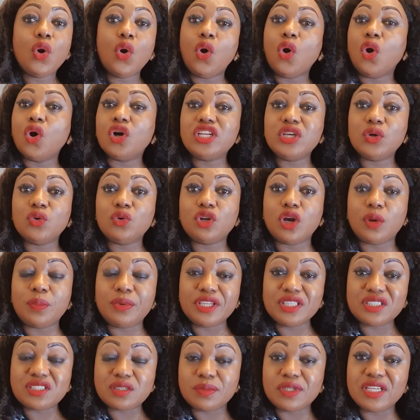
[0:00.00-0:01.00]
or they will not
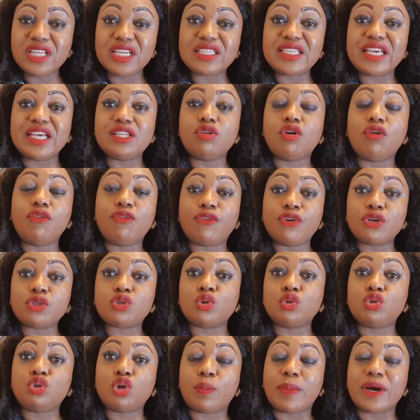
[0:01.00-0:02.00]
be intimidated or
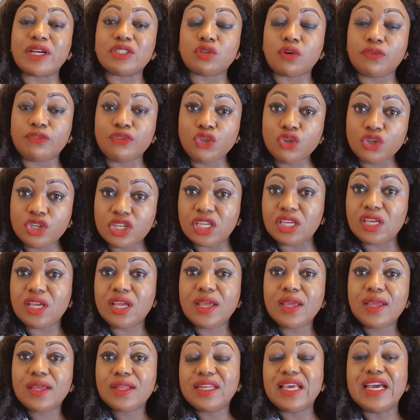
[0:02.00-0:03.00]
forced to drop out of uni,
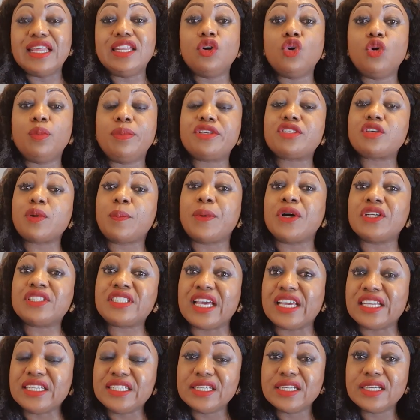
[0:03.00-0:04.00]
that they will be
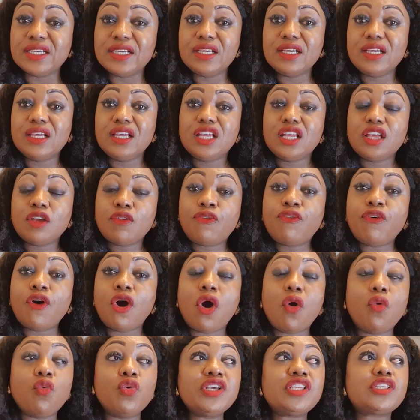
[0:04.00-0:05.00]
supported for
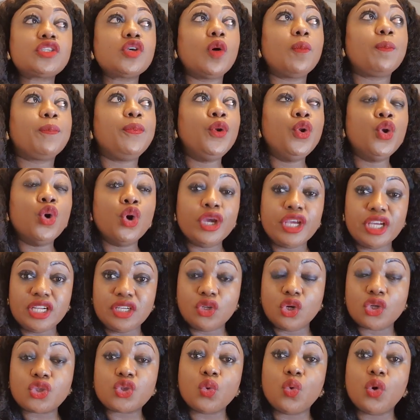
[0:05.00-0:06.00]

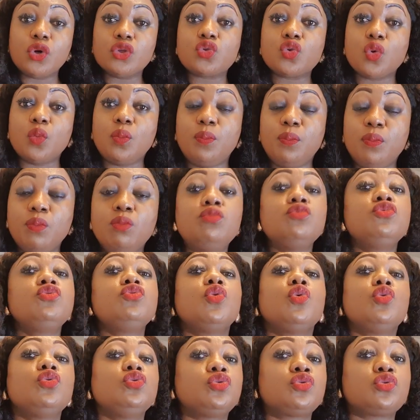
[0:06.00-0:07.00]
whistleblowing, those who want
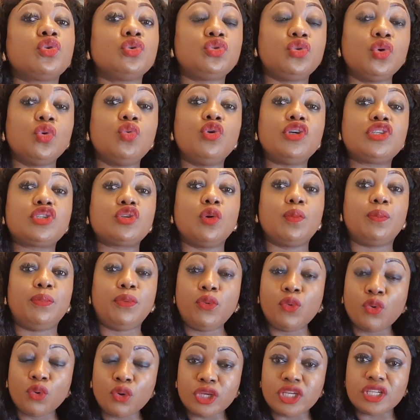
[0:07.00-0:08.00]
to do
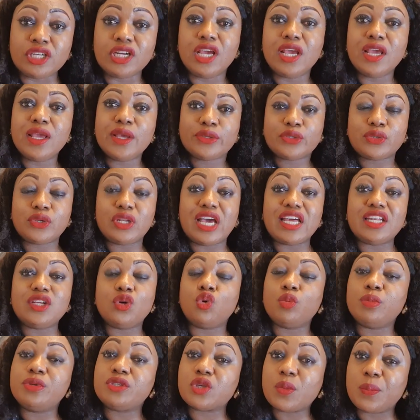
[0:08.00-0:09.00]
whistleblowing, so that they
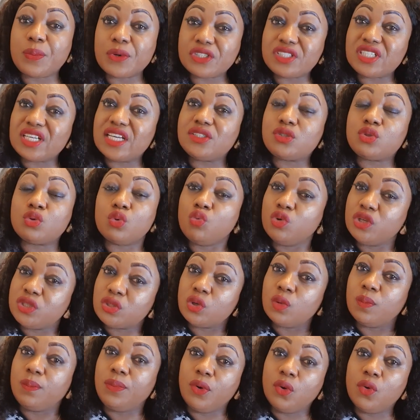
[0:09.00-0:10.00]
will be supported to
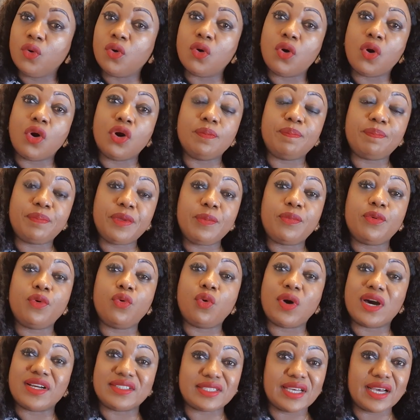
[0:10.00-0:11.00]
whistleblow on people
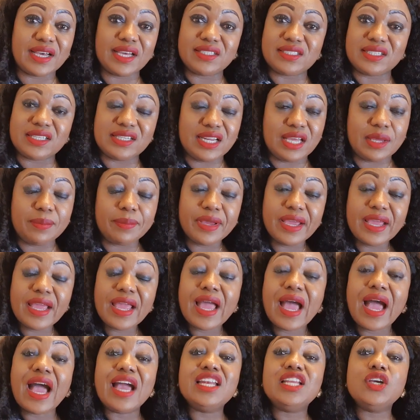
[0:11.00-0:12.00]
who are targeting them,
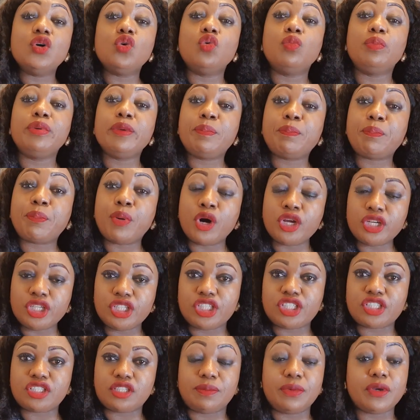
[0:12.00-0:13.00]
and they will be
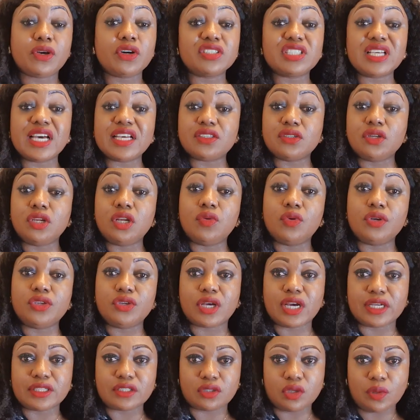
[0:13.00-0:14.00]
punished, because that's the only way
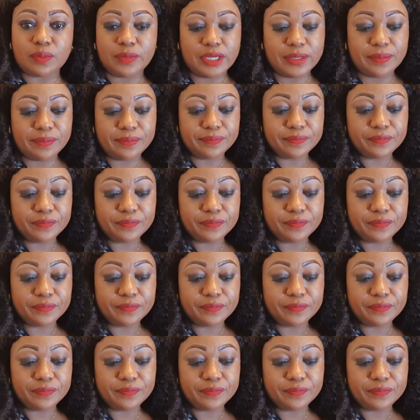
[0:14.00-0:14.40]
you can stop them.